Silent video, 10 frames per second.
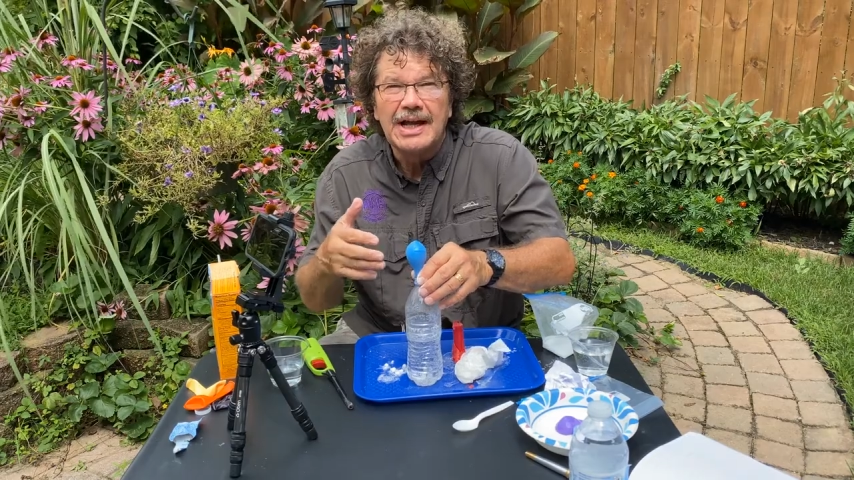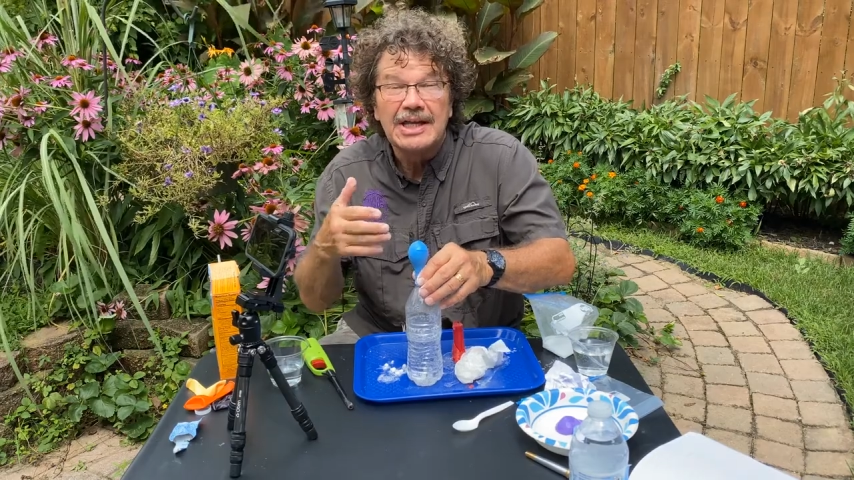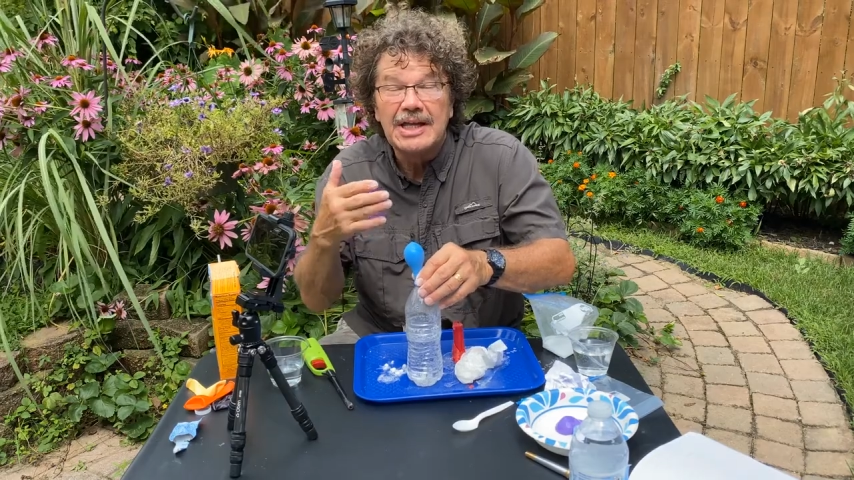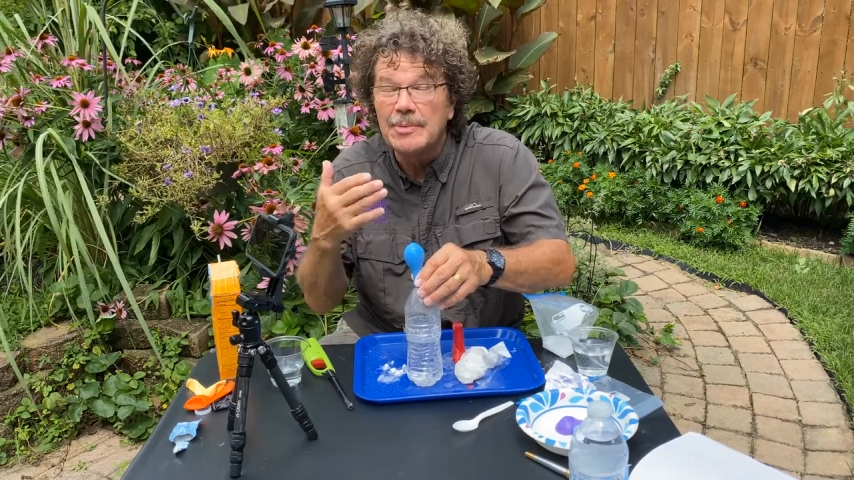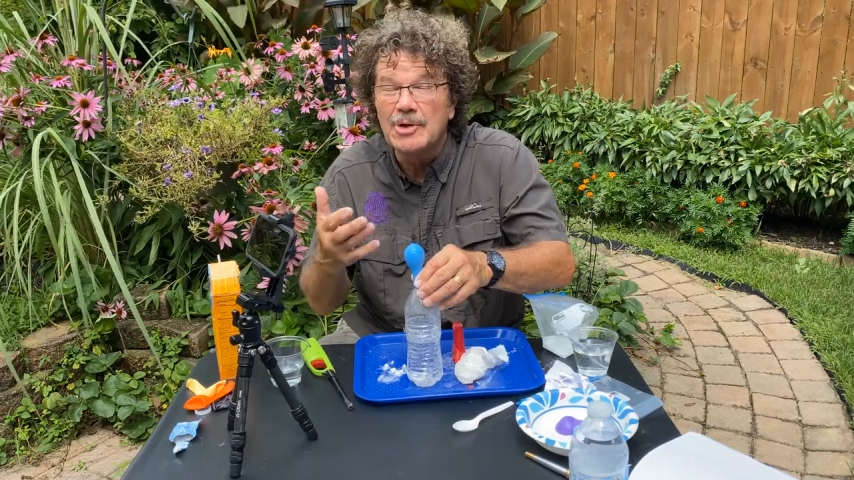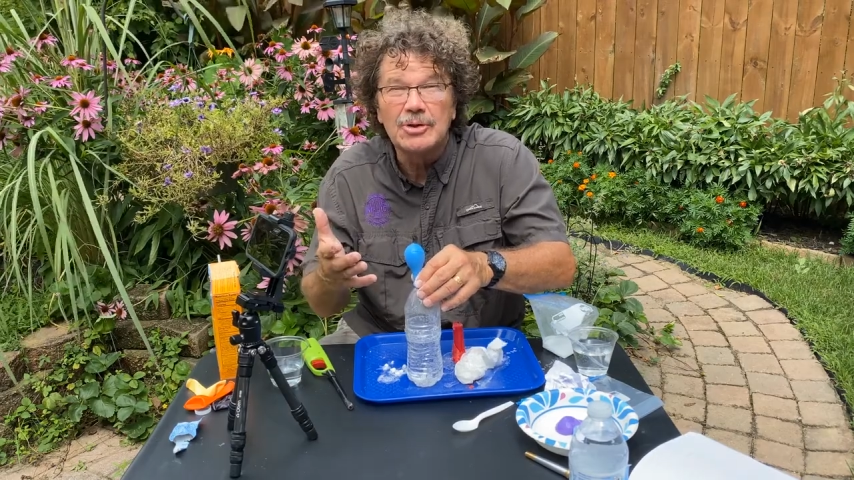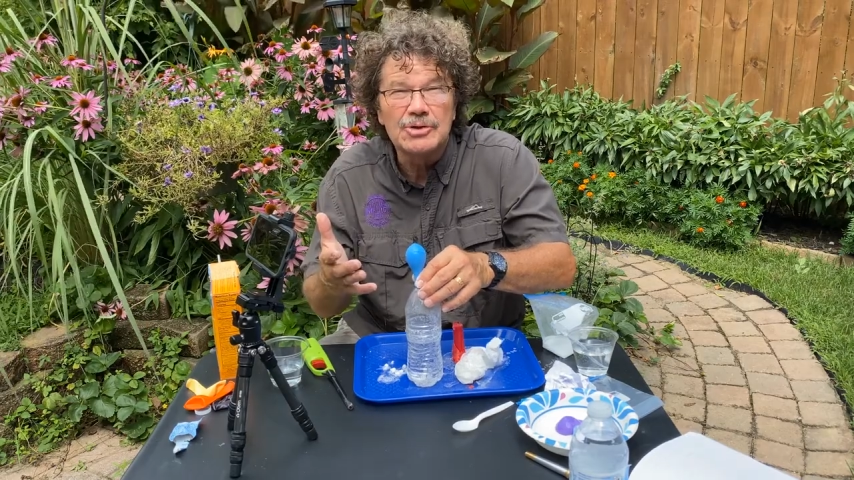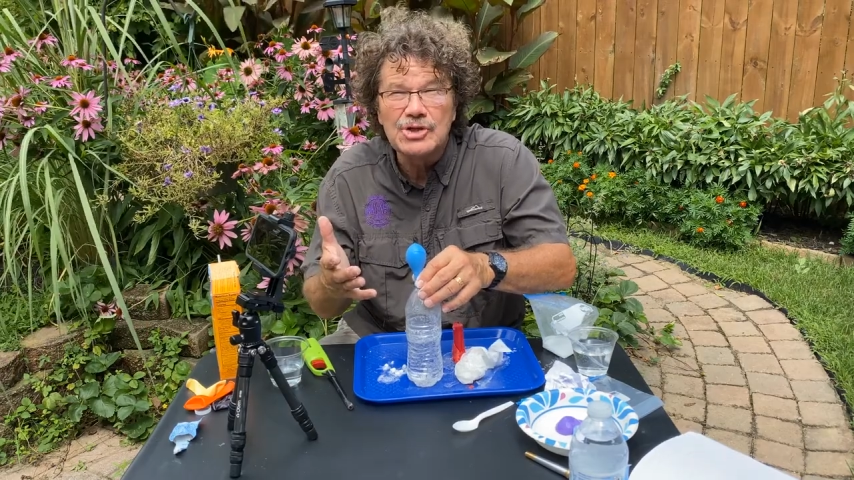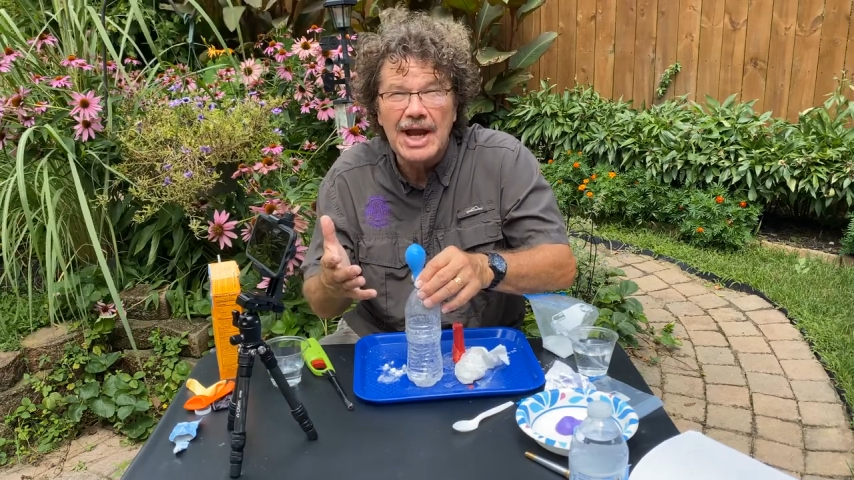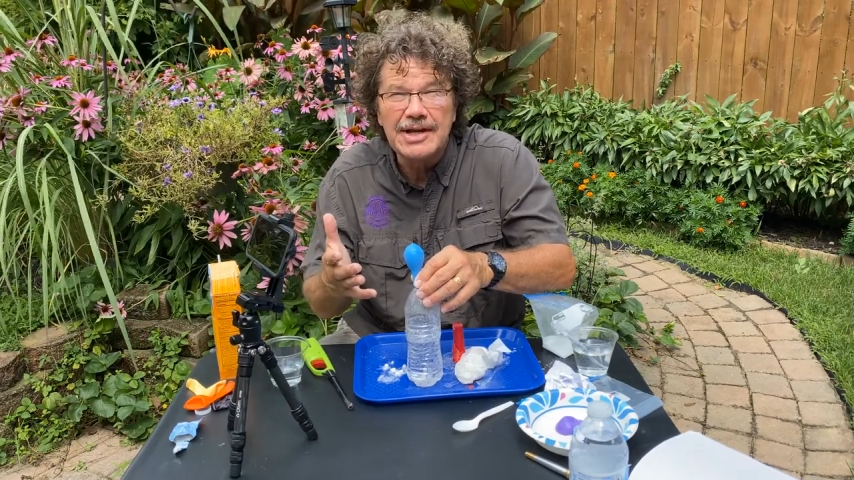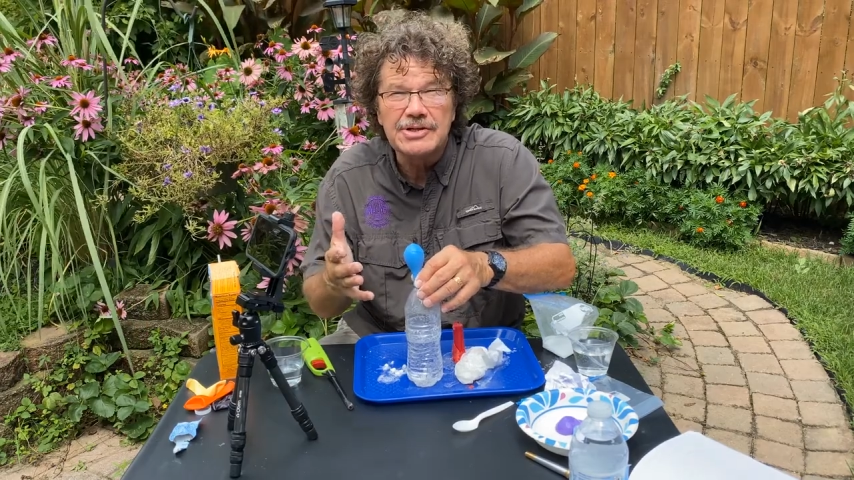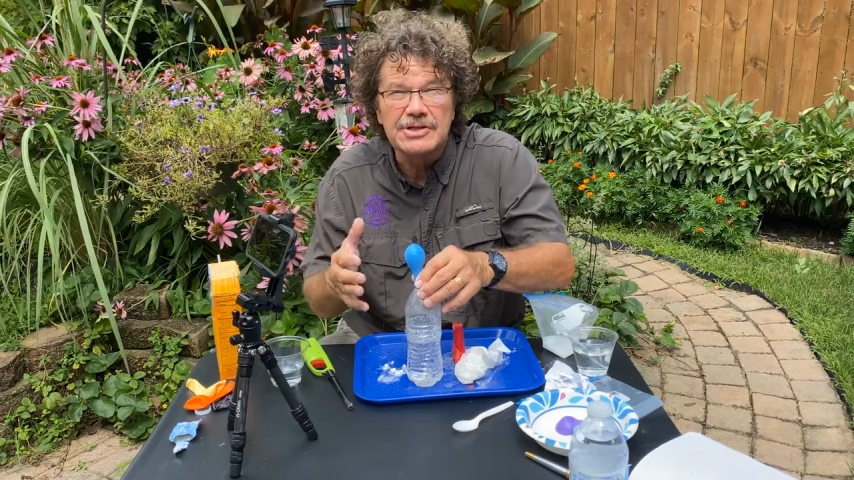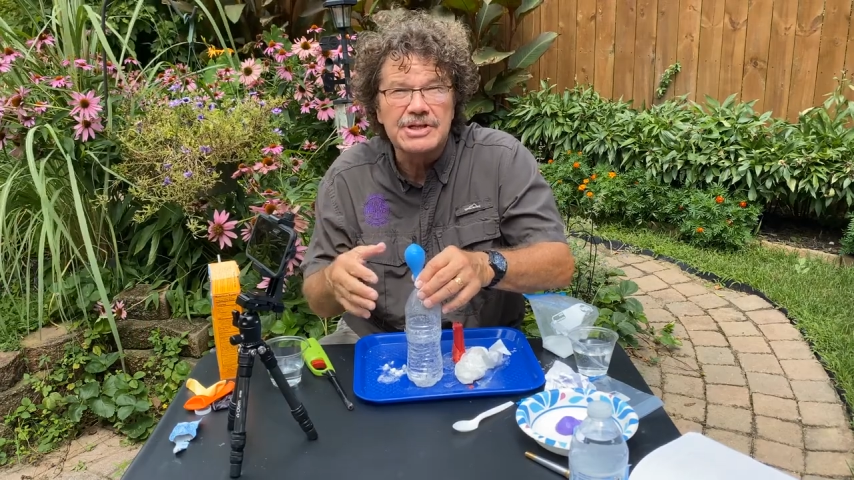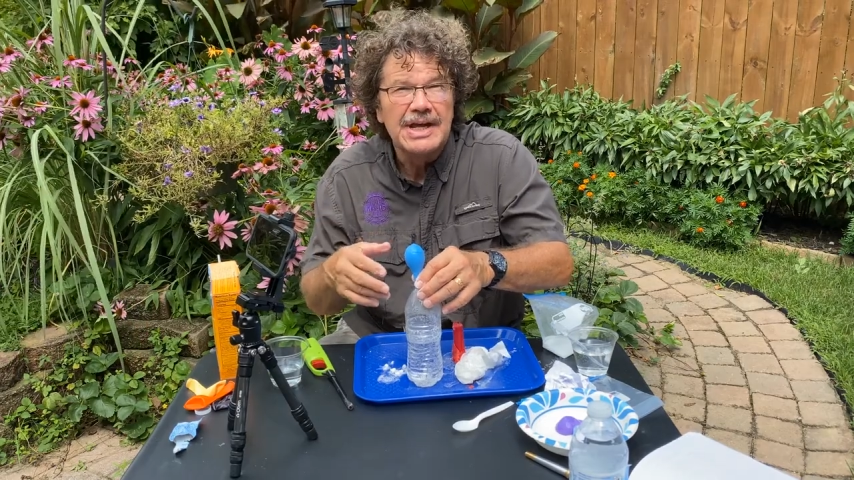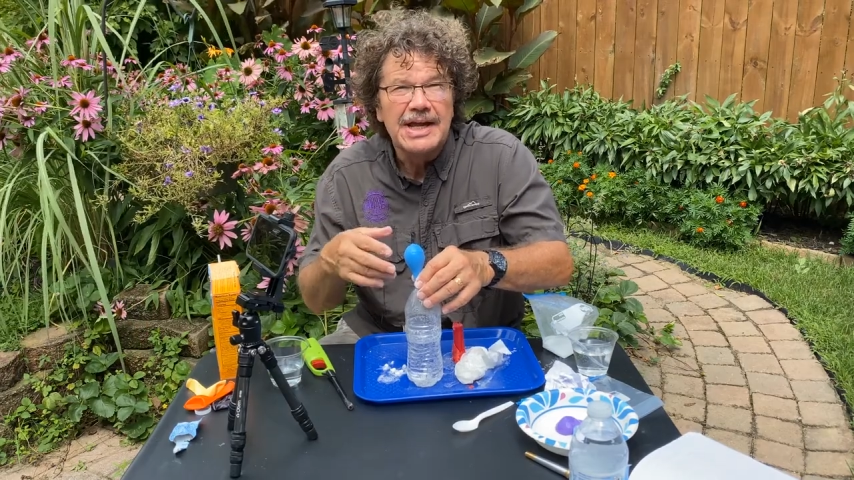Chemical changes.